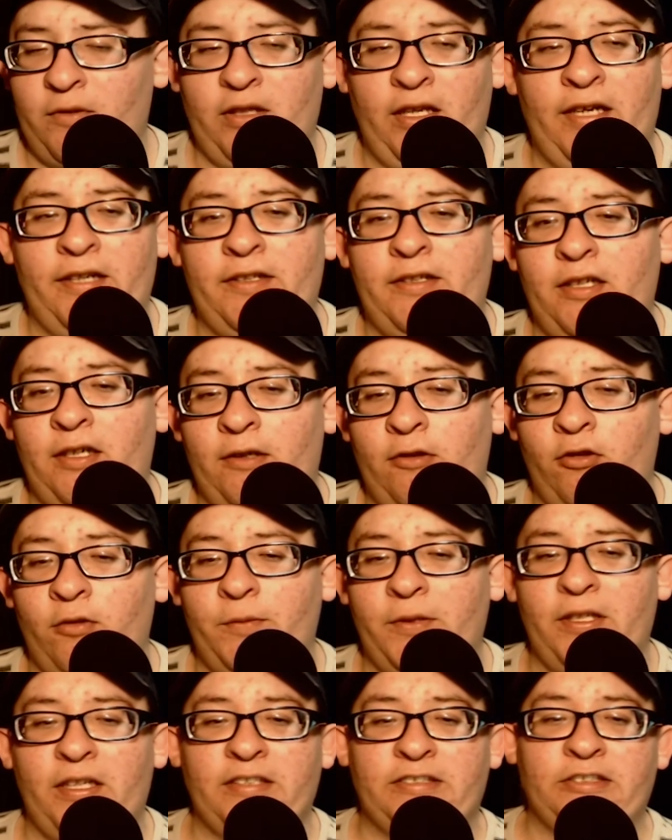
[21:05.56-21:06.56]
glad. I hope
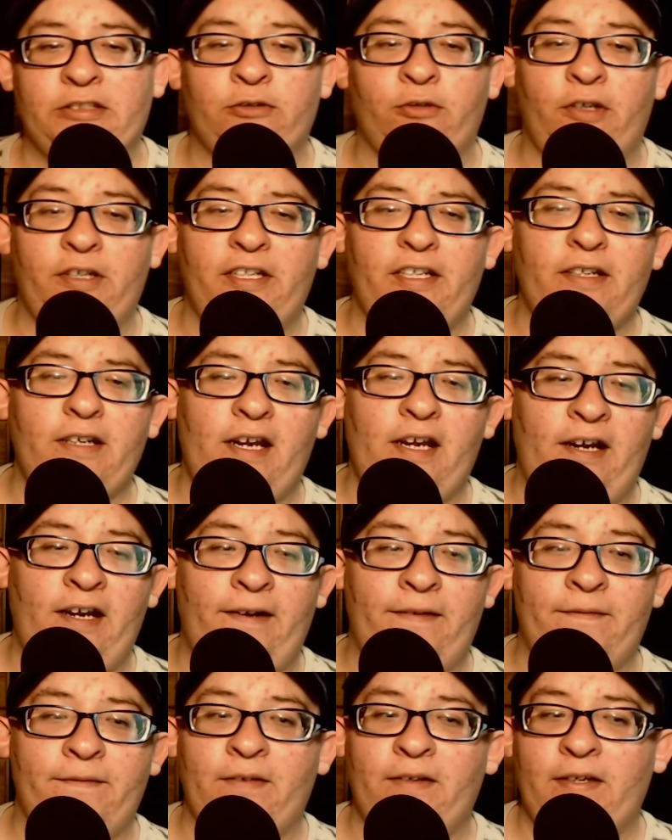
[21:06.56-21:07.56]
you guys enjoyed it,
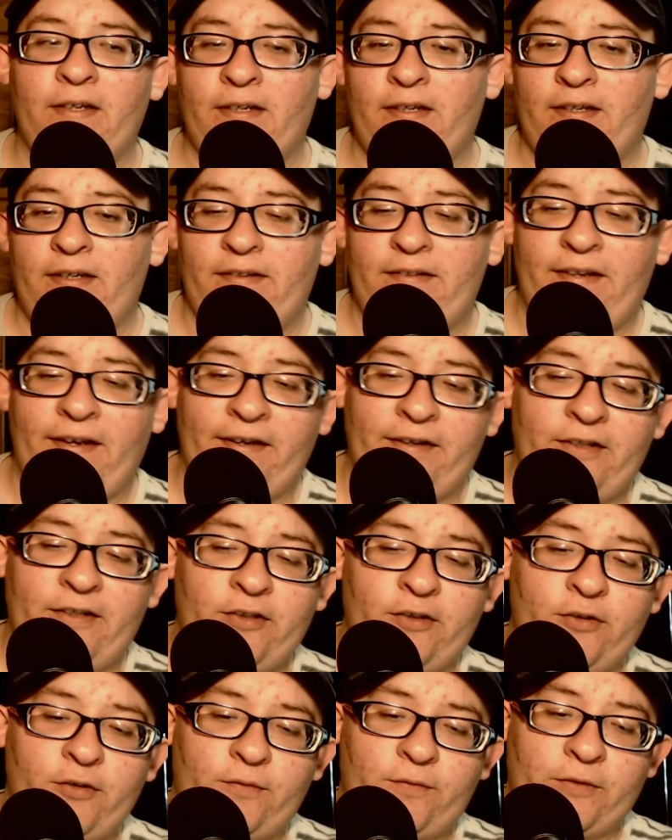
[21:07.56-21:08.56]
and thank
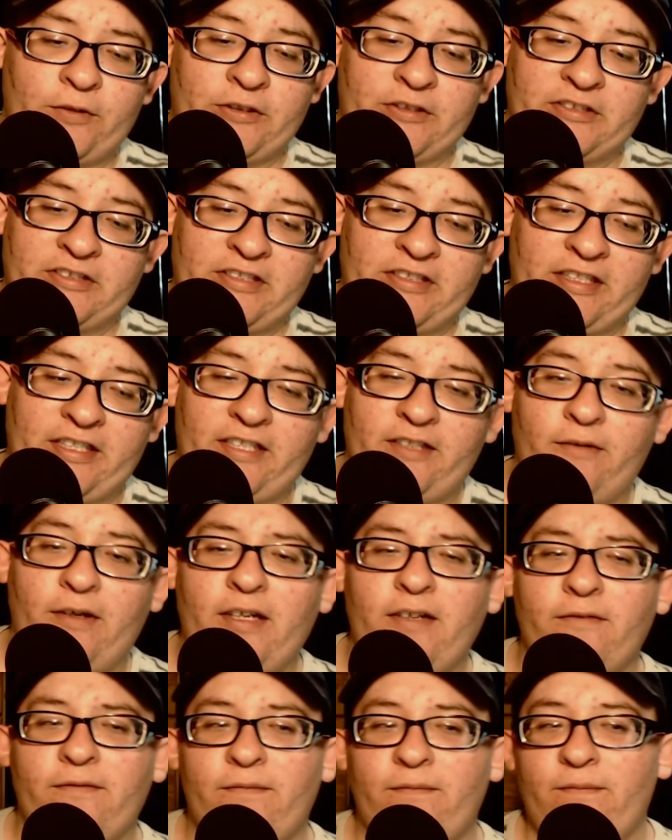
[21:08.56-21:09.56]
you for sticking
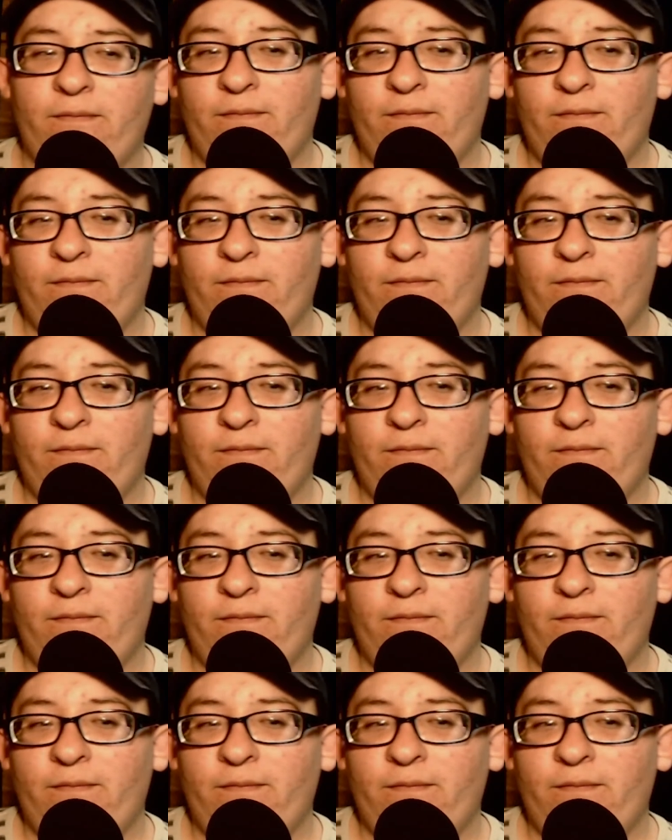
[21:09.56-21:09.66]
around.